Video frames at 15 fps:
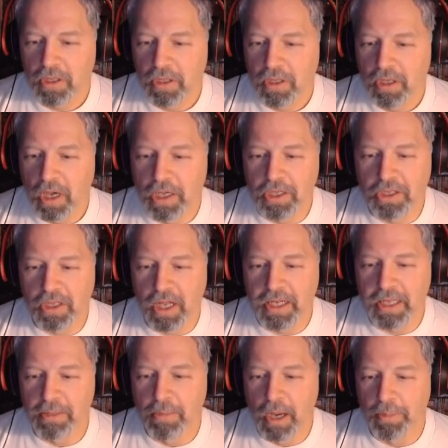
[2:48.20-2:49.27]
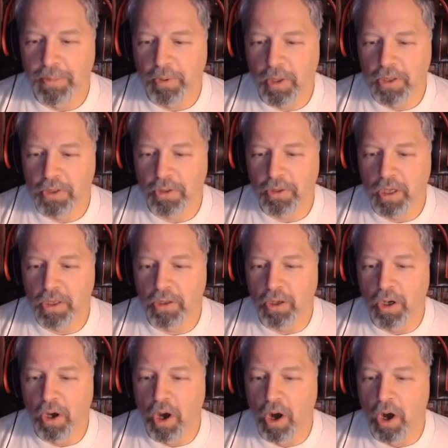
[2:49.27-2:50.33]
I just light them up, or I'll turn on
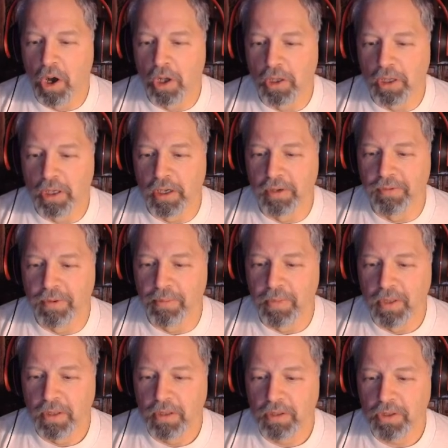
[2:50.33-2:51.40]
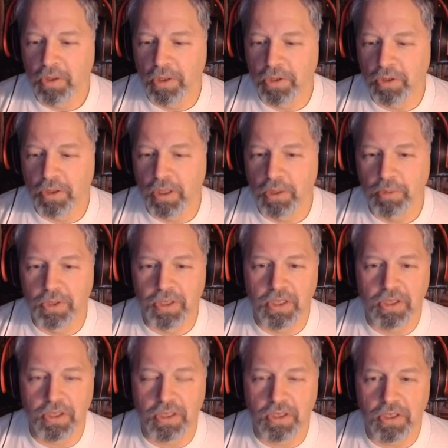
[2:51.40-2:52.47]
all of them. So I'll turn on the
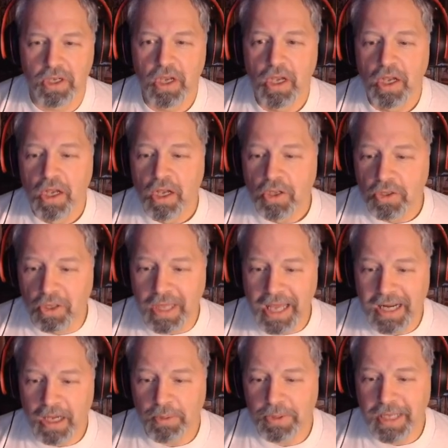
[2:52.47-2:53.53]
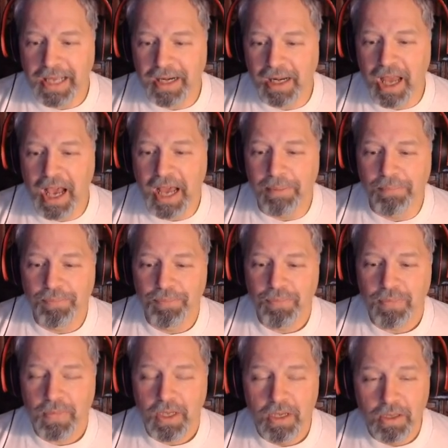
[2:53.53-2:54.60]
resistance. So that helps out a lot.
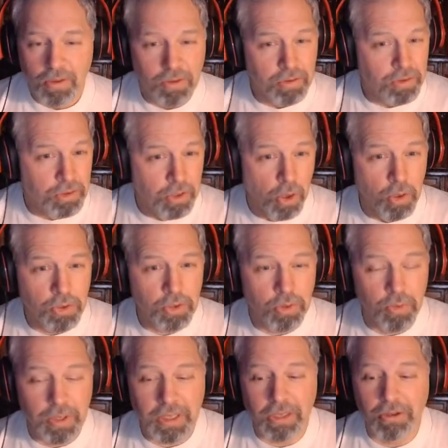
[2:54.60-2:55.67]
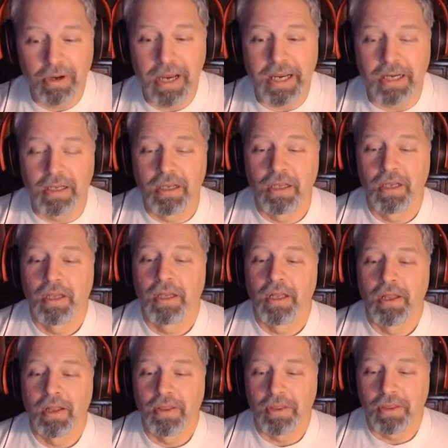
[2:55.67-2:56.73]
Those are really great.
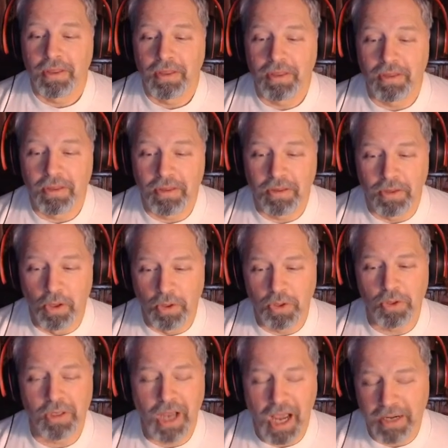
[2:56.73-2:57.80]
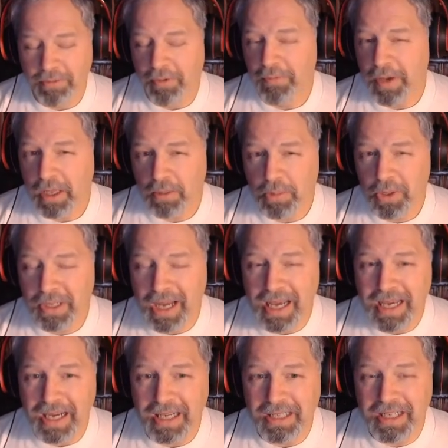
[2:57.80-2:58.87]
Those are kind of available in
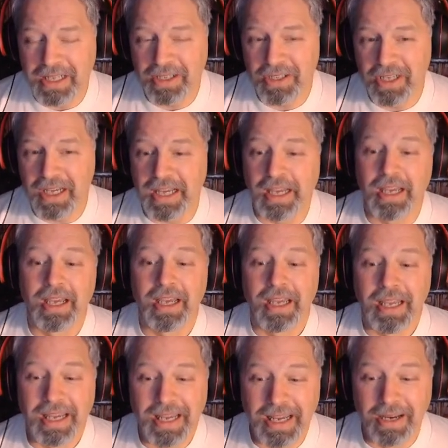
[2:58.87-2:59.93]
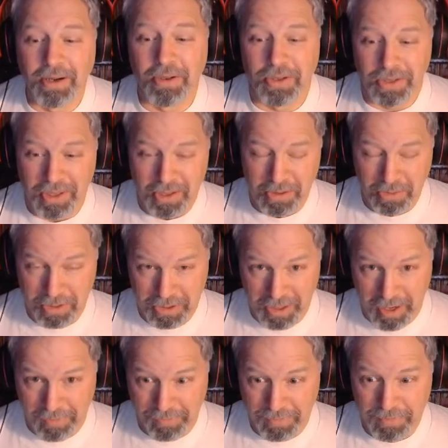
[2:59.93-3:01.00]
IITC. Here's the new stuff.